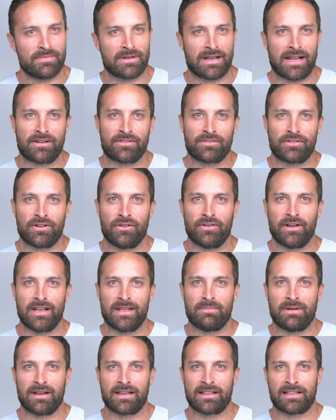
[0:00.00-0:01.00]
but I don't know
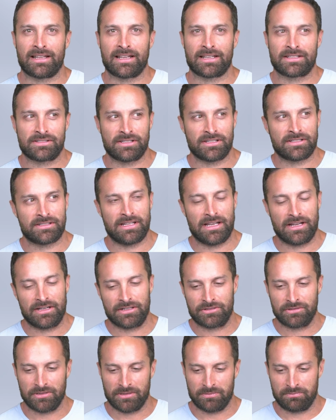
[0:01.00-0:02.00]
anybody that like sits
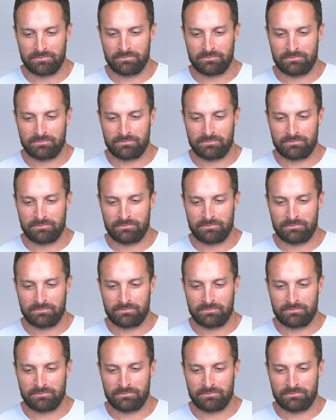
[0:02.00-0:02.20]
down to a